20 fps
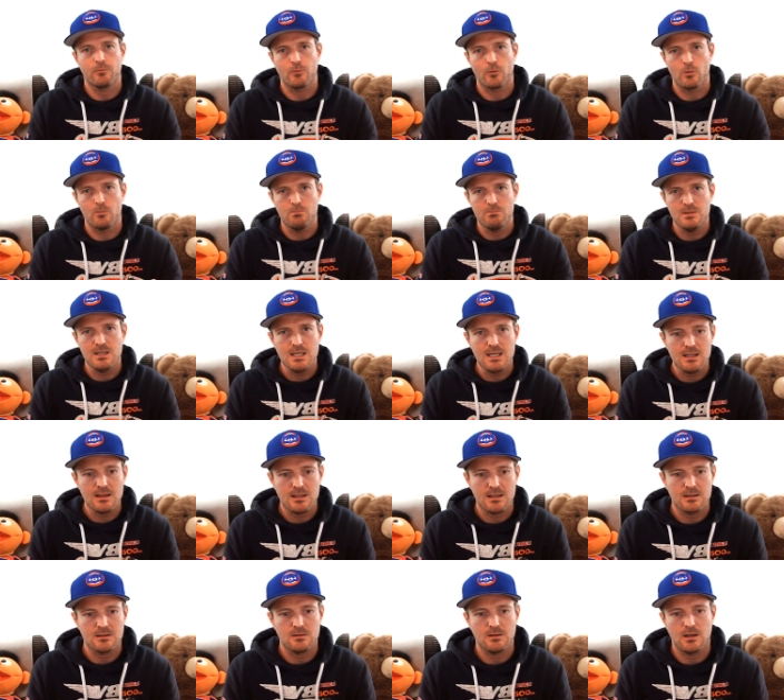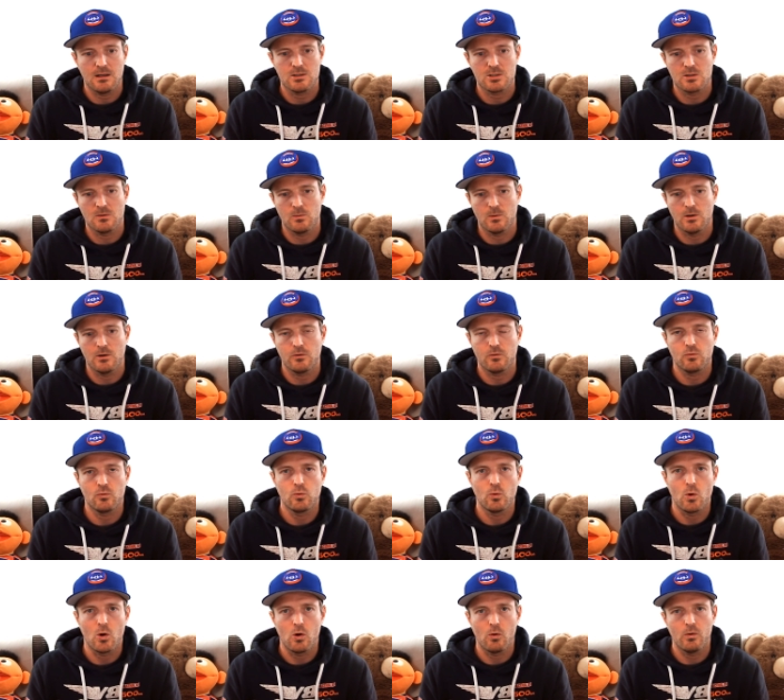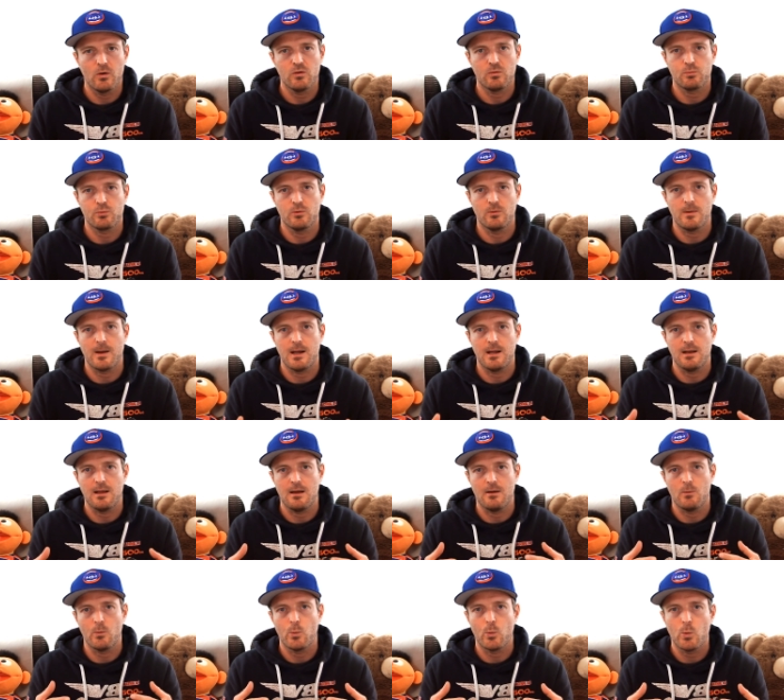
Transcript: for me, the intention was to always provide a,